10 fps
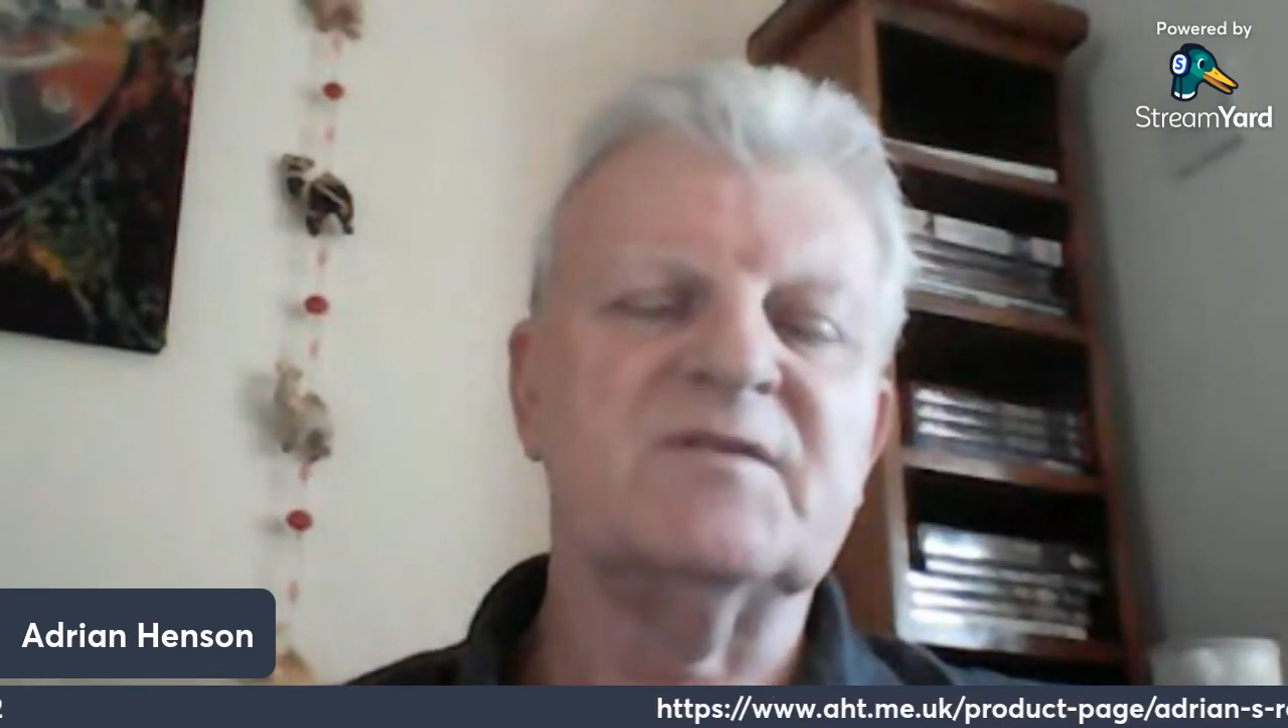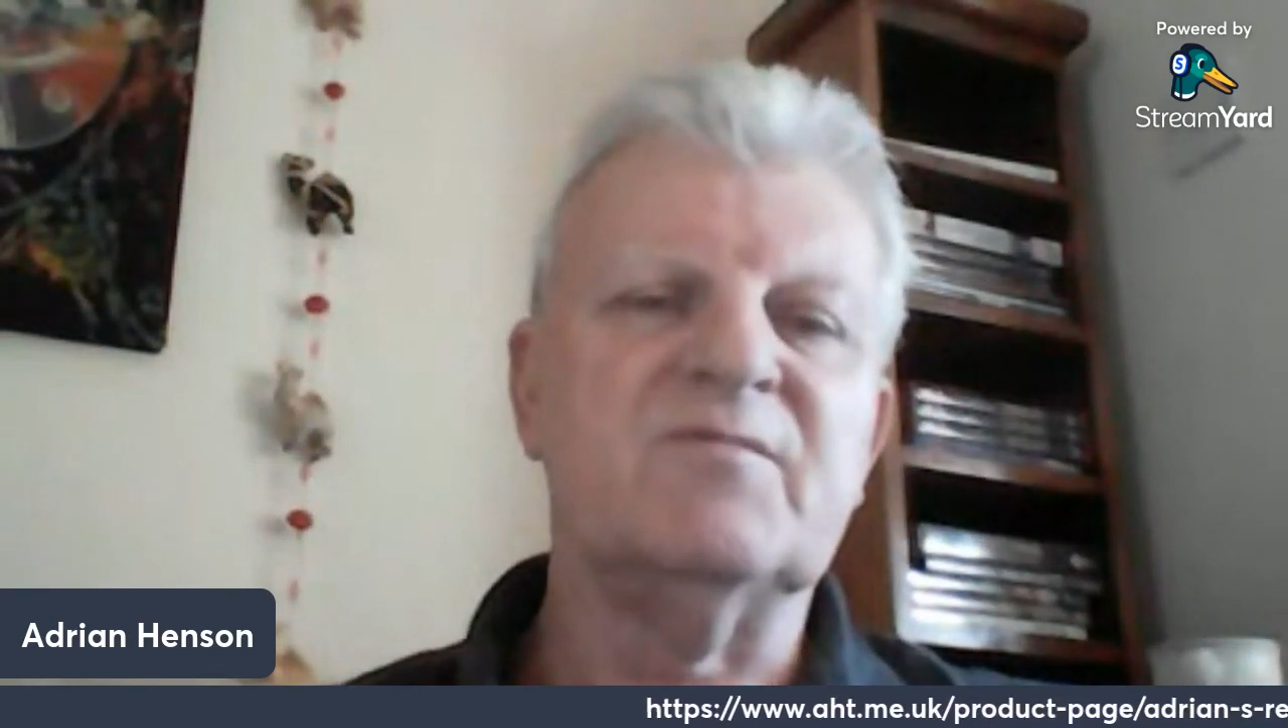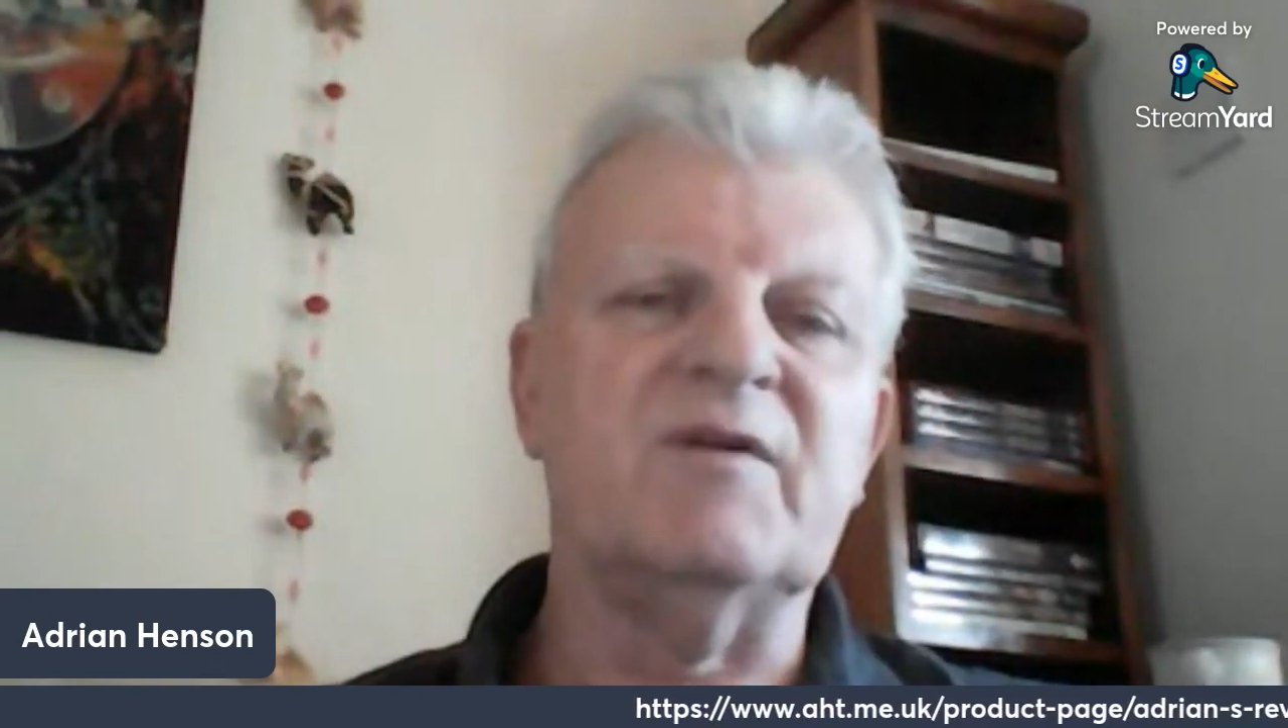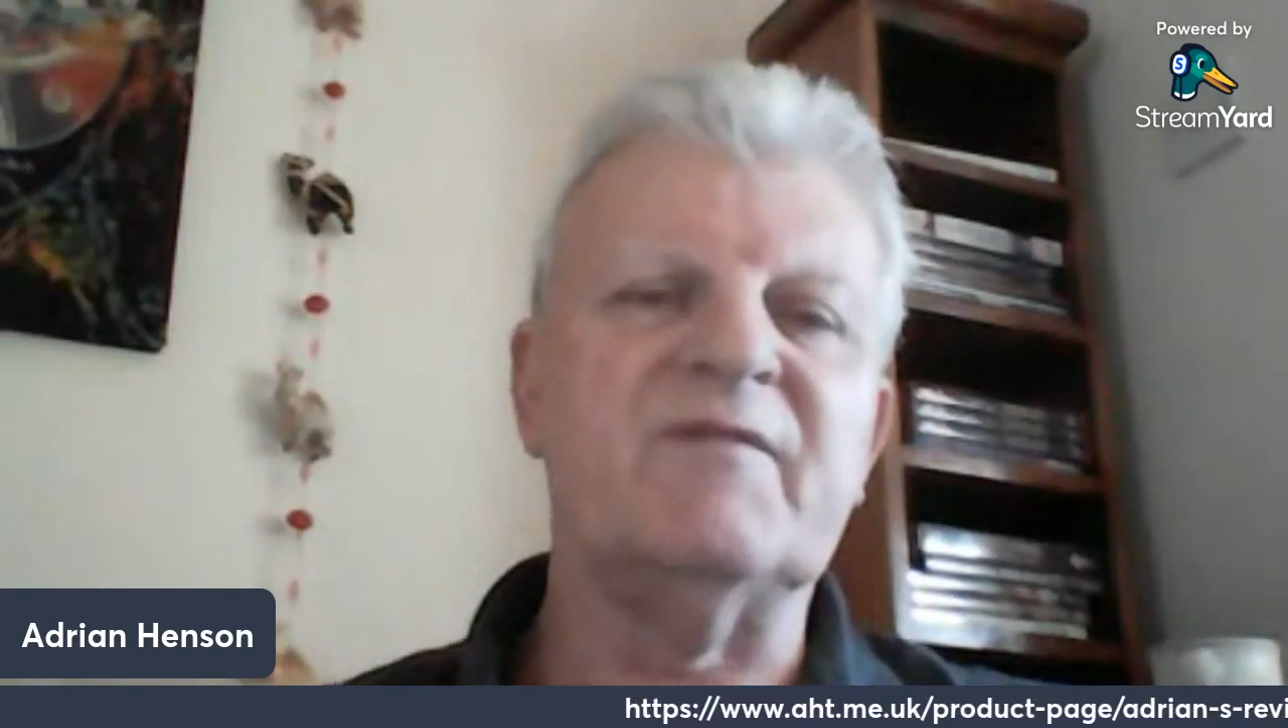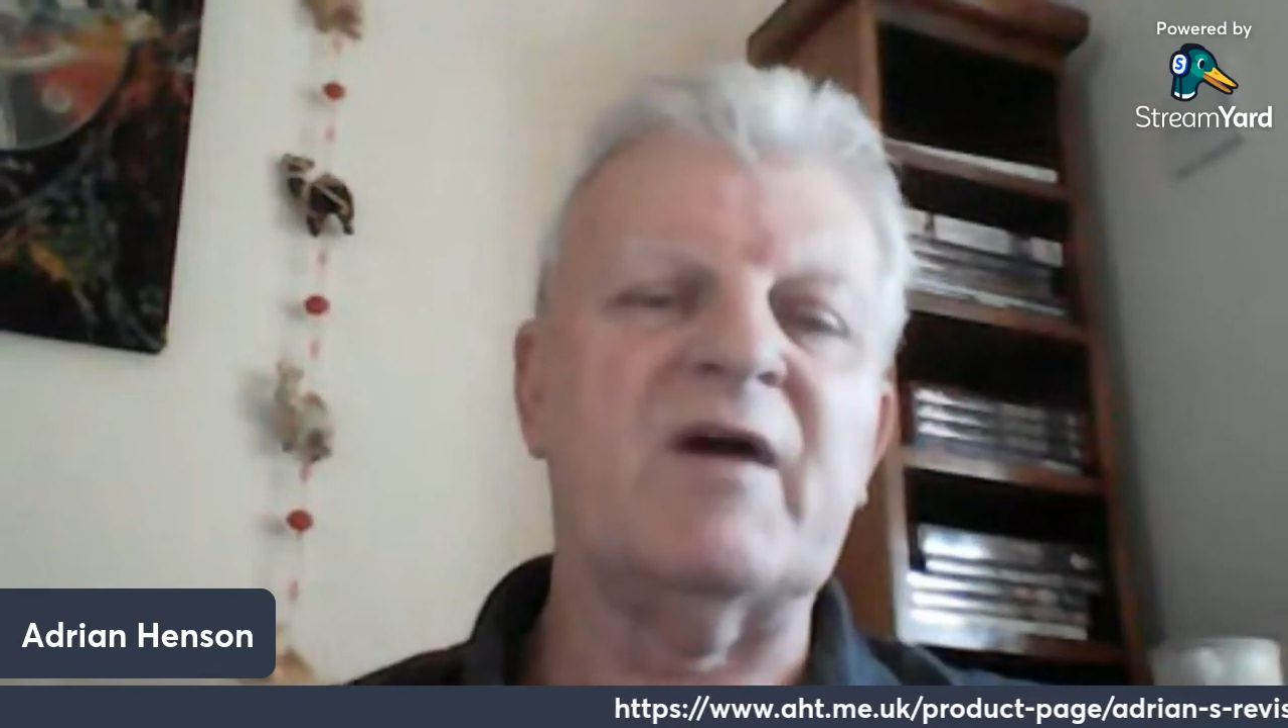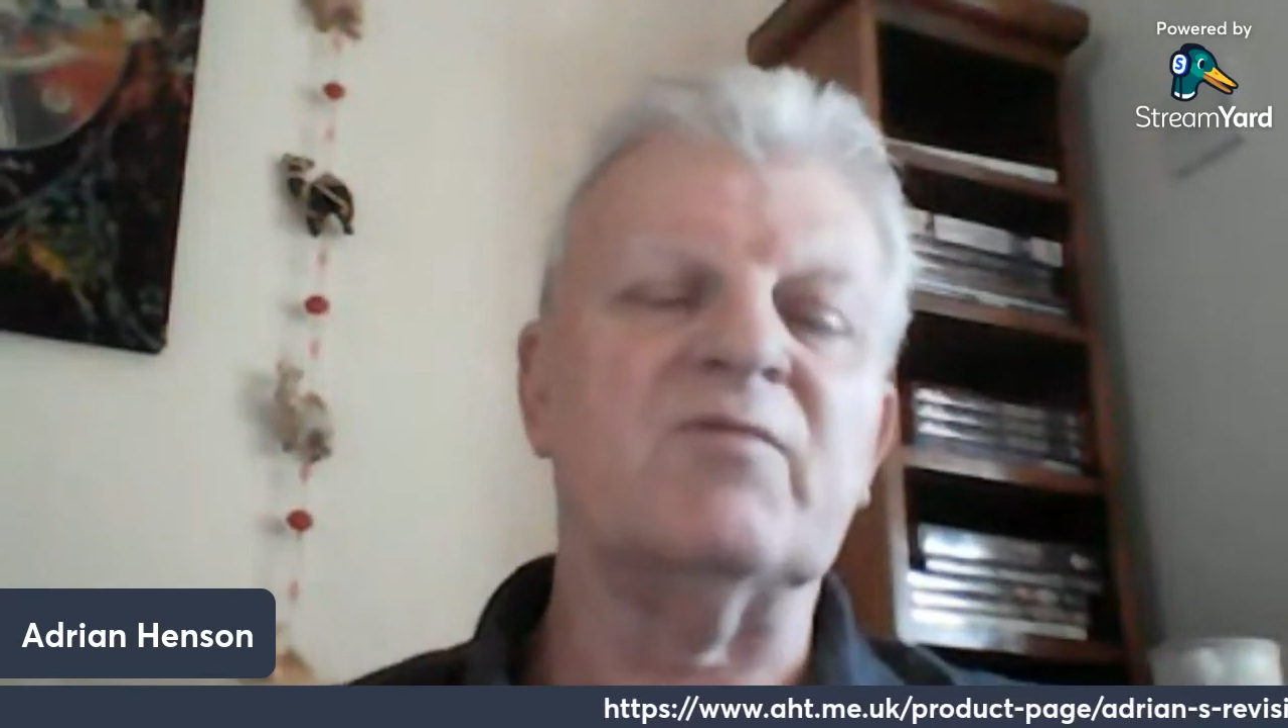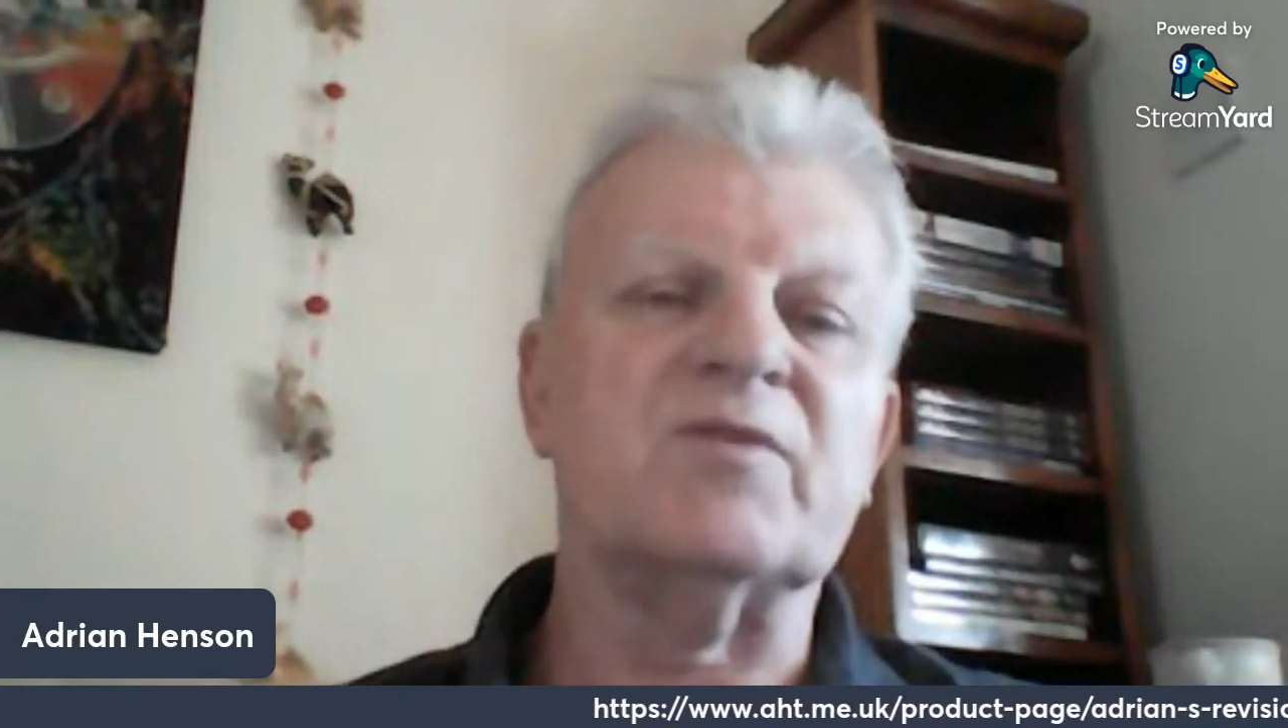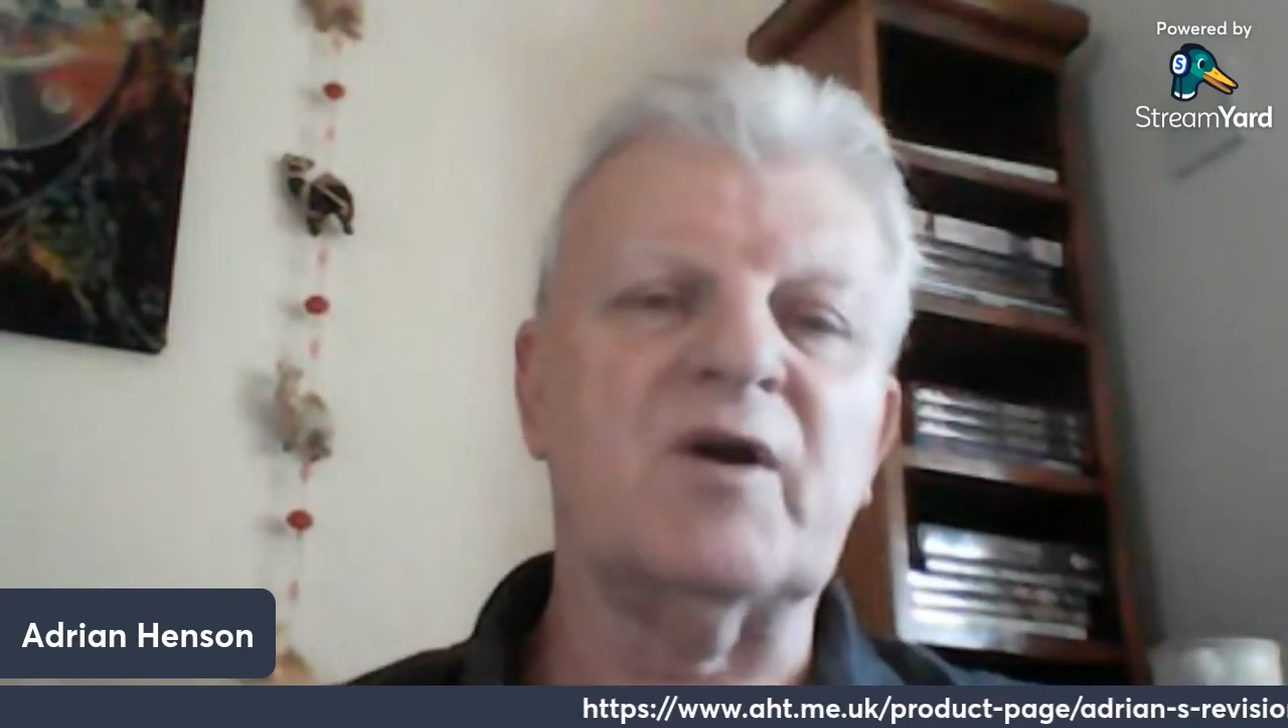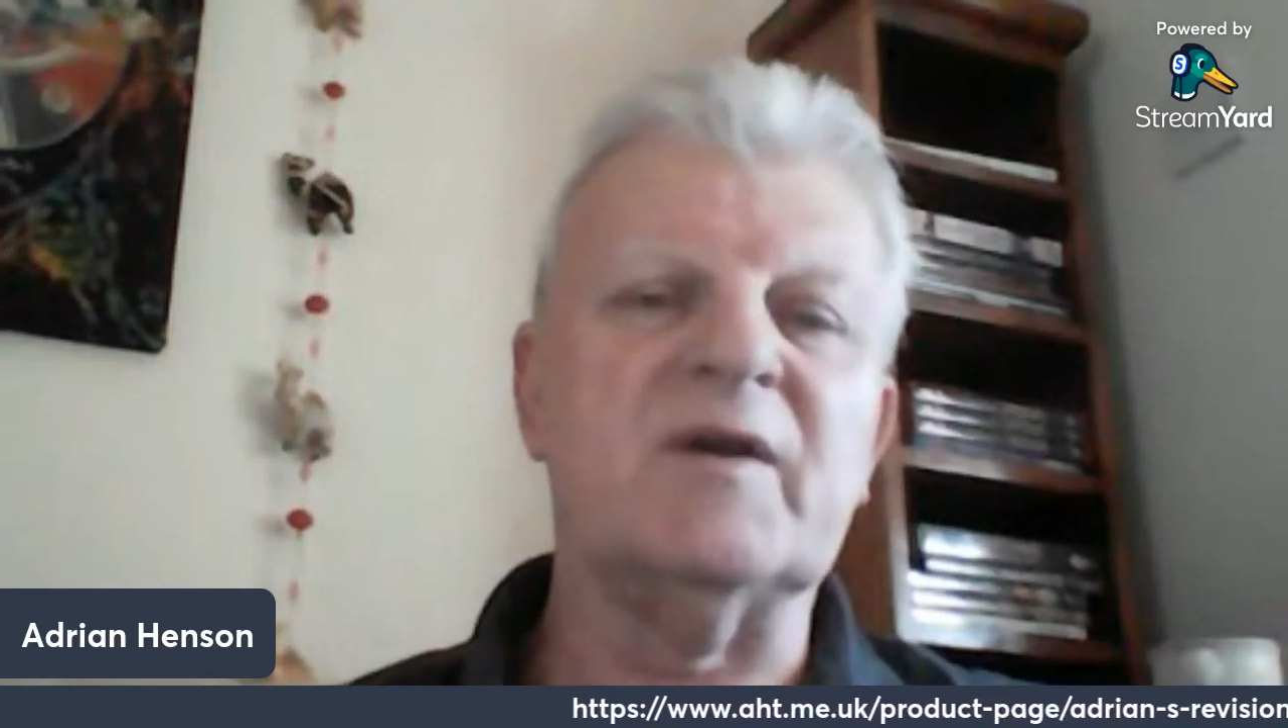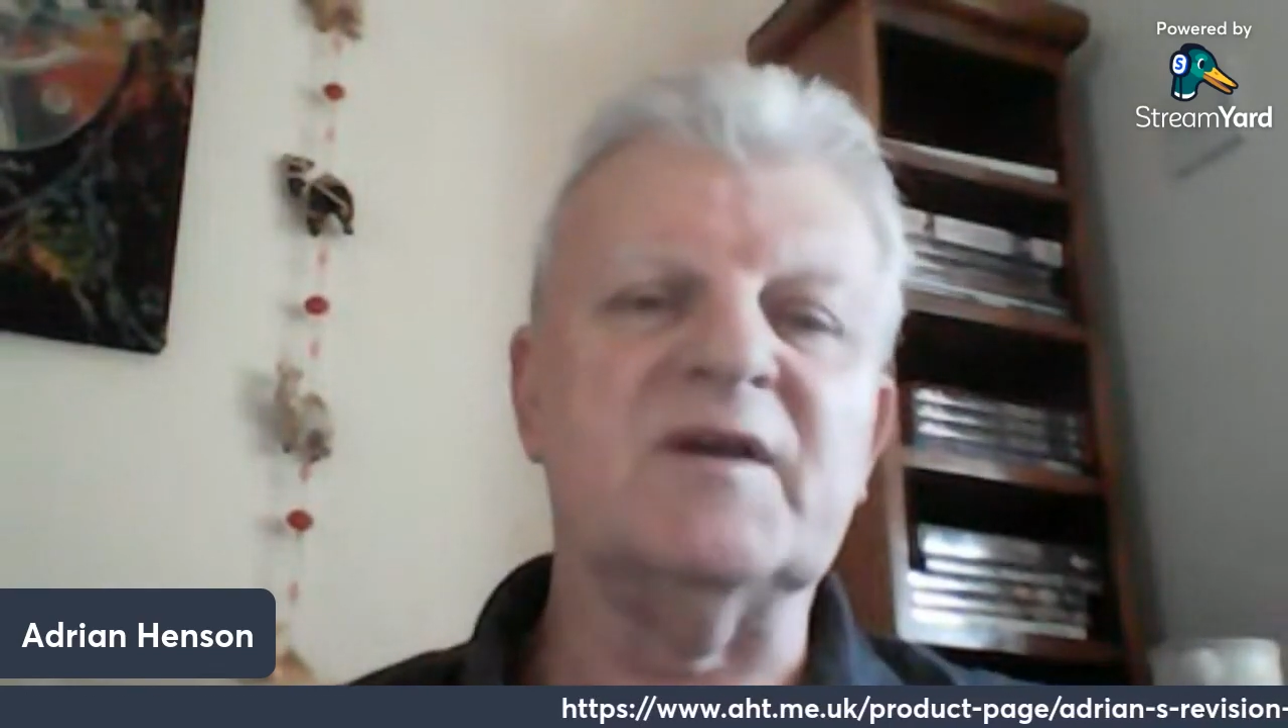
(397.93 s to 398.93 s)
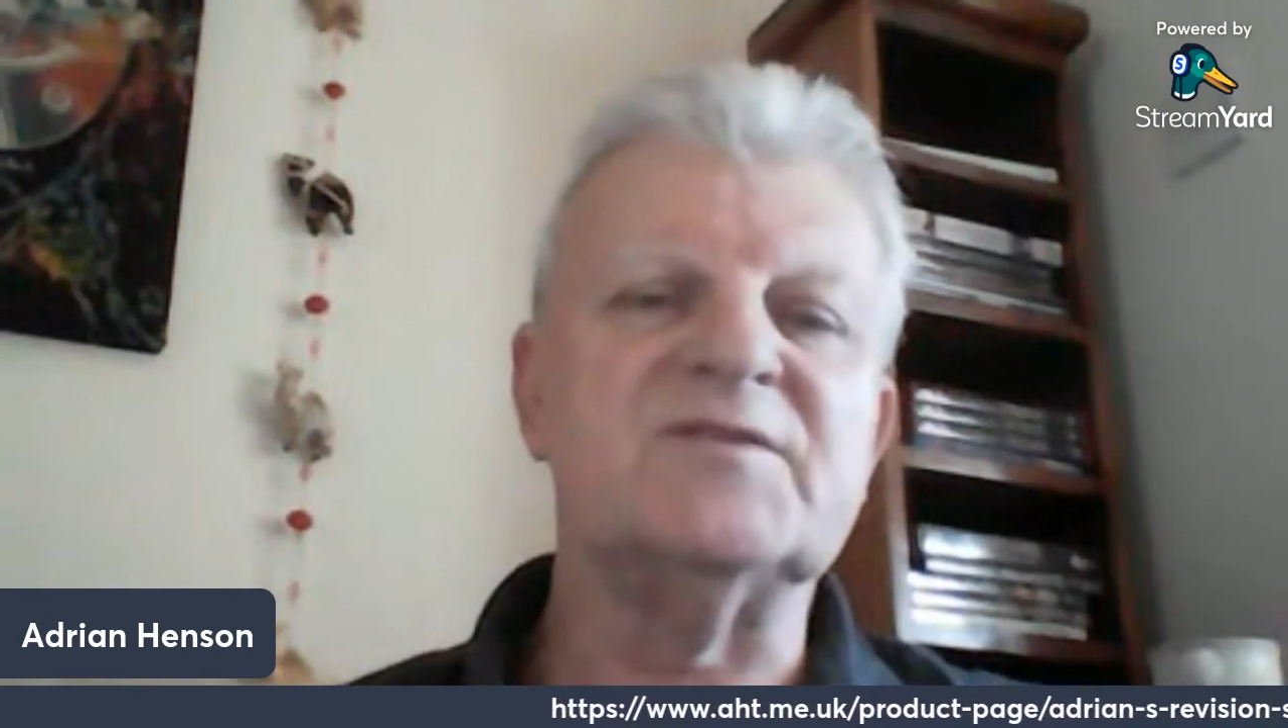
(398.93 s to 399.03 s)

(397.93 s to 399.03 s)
without going